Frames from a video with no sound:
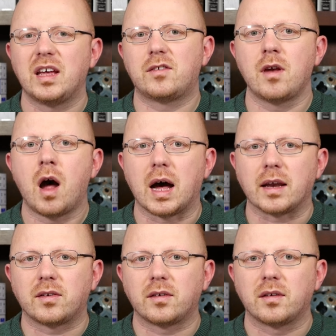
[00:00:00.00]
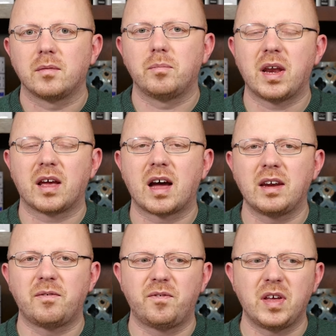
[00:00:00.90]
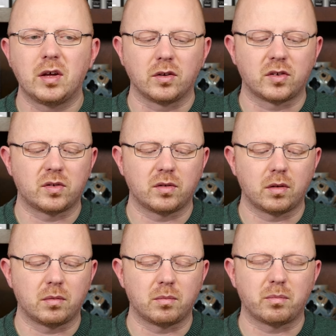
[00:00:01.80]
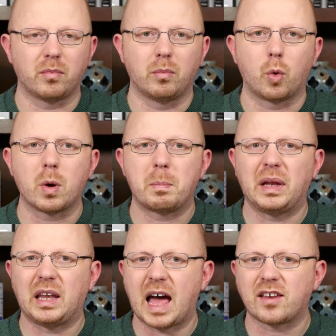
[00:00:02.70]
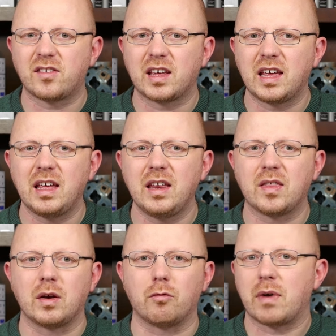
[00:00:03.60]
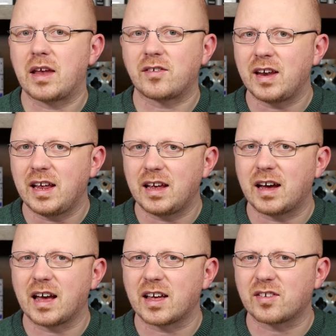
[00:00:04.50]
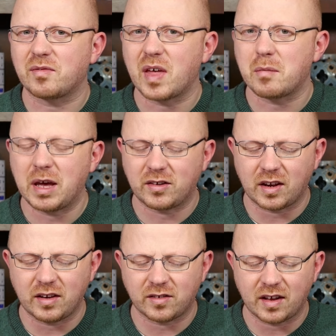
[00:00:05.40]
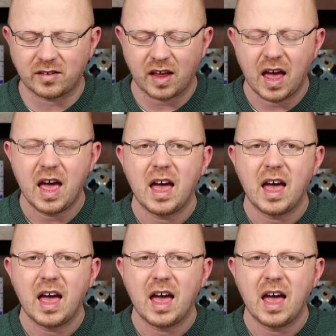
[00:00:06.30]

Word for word: It's not, but it kind of feels more plasticky than resiny, I guess if that makes any sense.